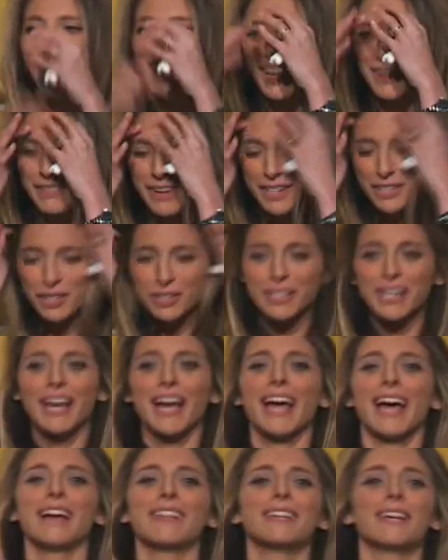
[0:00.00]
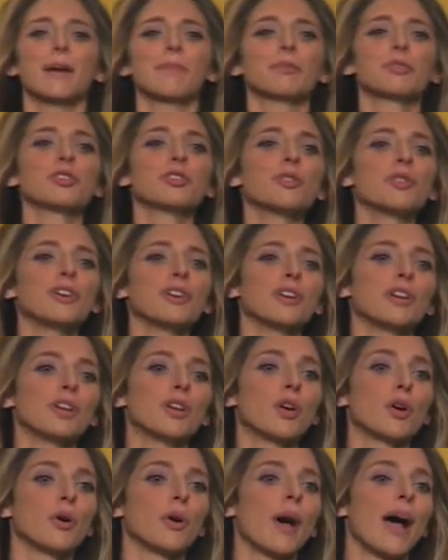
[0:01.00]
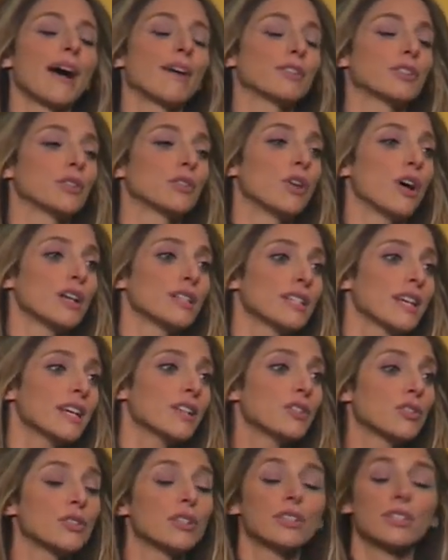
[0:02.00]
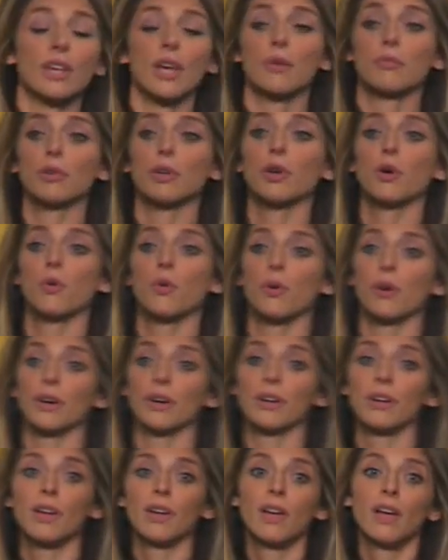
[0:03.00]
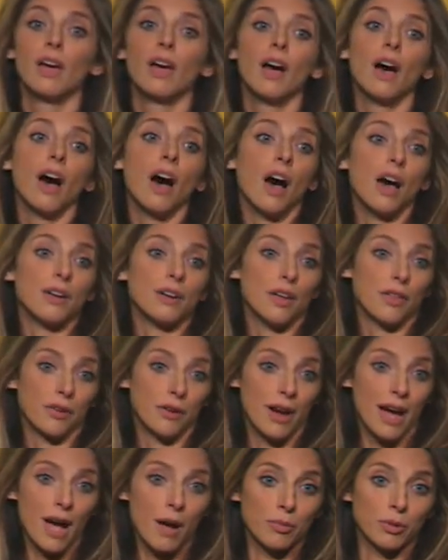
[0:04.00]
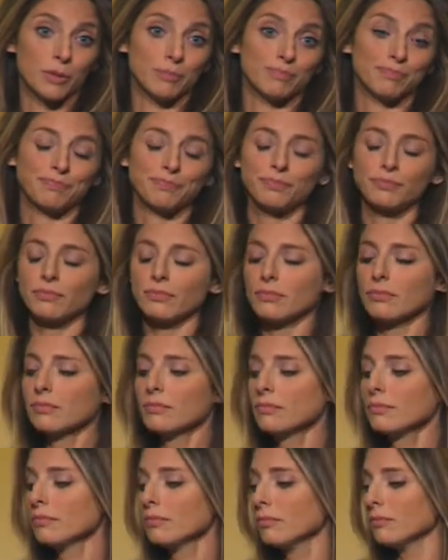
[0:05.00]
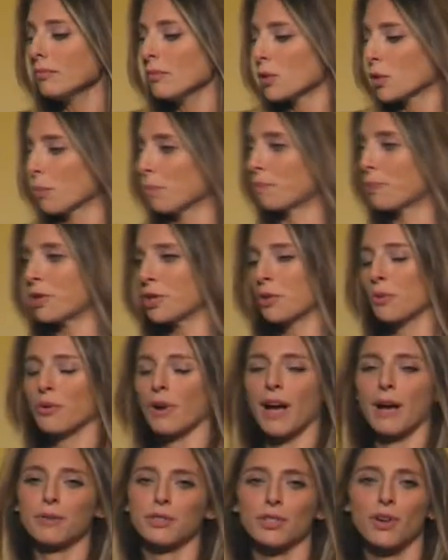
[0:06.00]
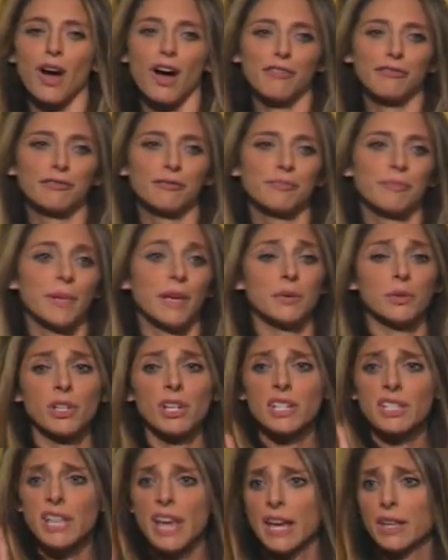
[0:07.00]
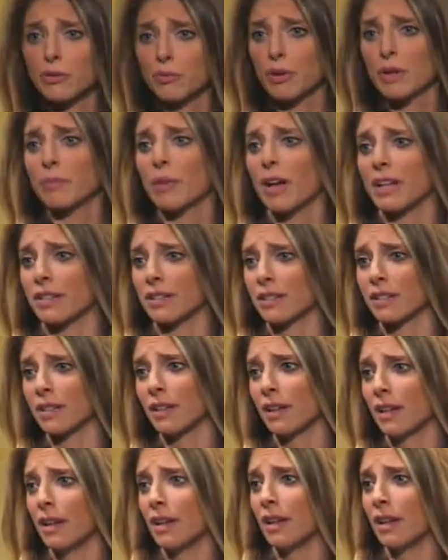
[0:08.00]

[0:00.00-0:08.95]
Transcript: And eventually I had the opportunity to go out to Los Angeles and record another album. So pew, I was off. It was going to take 3 months.